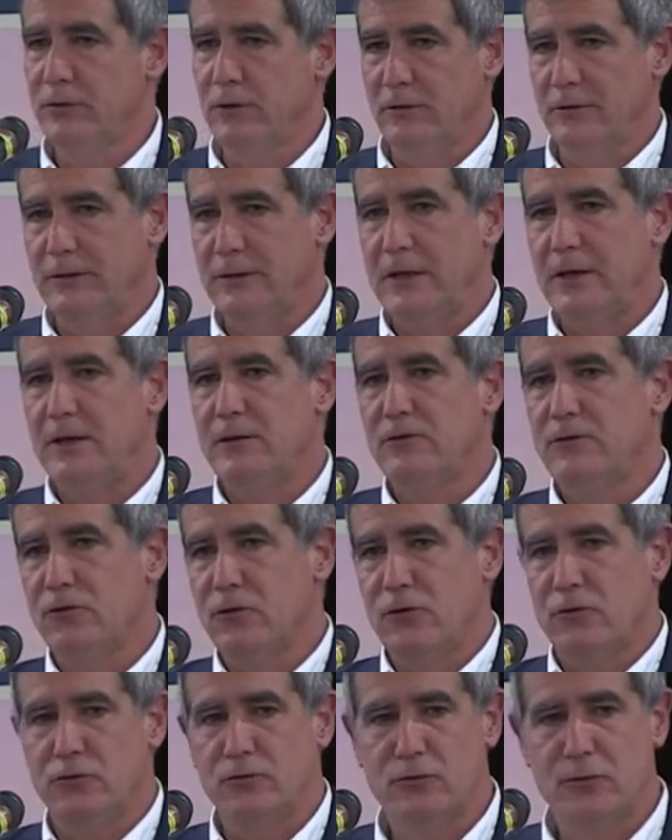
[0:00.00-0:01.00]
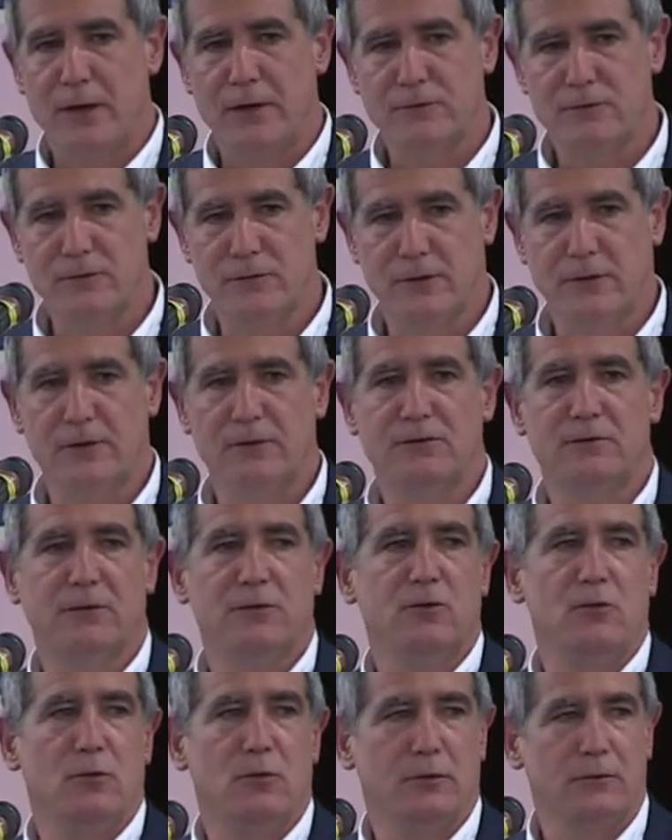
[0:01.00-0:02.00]
that lead certain traits to
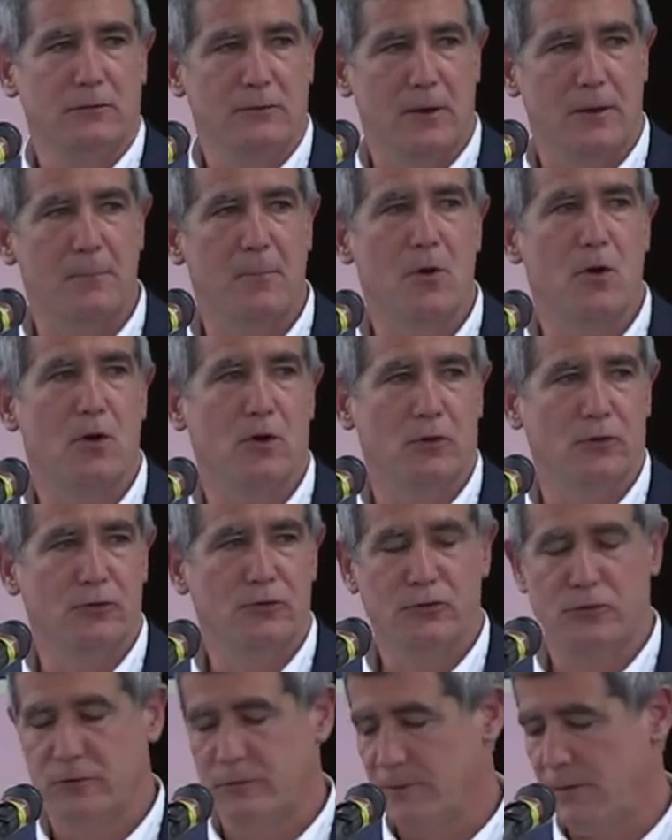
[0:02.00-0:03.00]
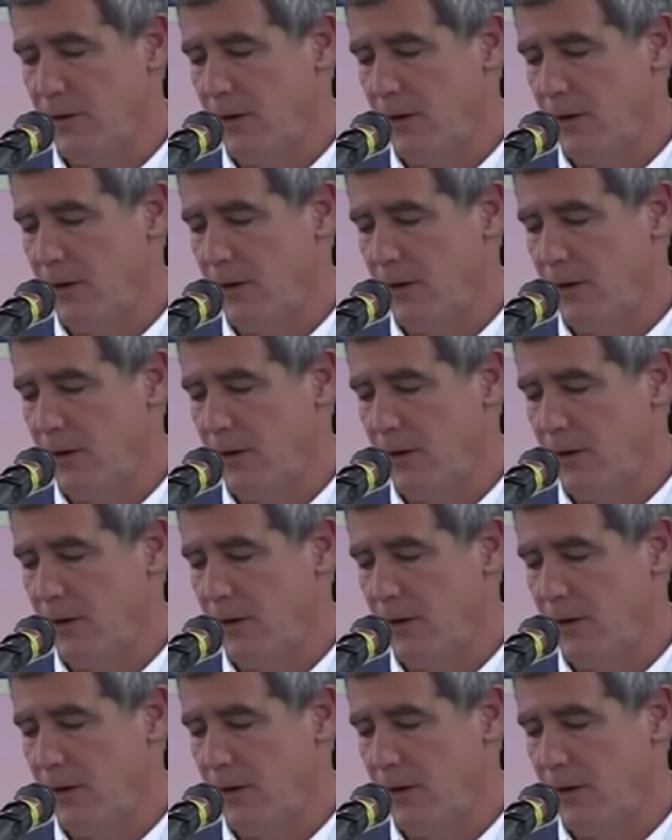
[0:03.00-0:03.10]
continue to emerge,